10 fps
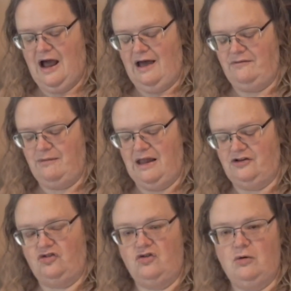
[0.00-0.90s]
I've
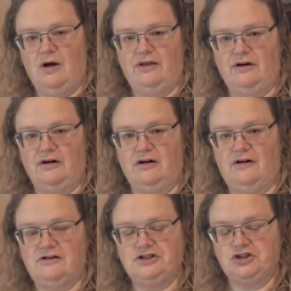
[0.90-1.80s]
made 2 other
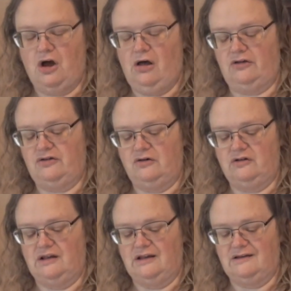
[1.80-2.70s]
shawls
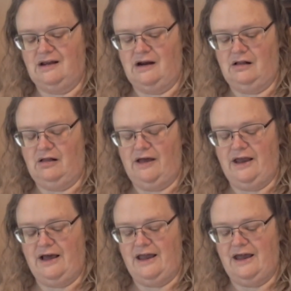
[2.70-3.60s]
using this needle,
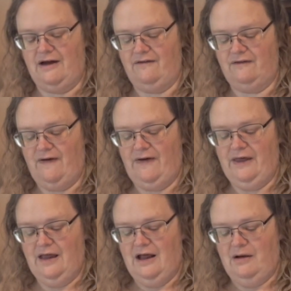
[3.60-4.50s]
and I have
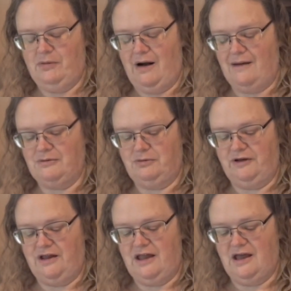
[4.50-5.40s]

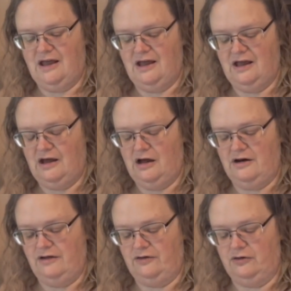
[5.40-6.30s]
probably
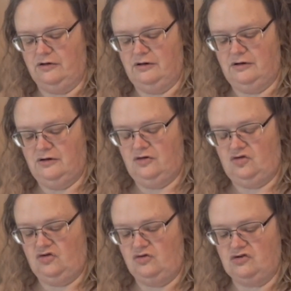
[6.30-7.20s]
another
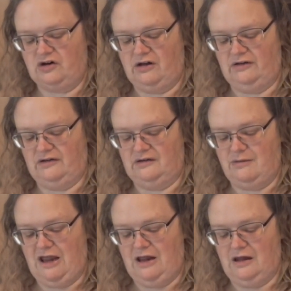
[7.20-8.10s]
2 shawls to
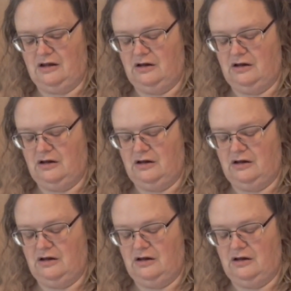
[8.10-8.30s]
make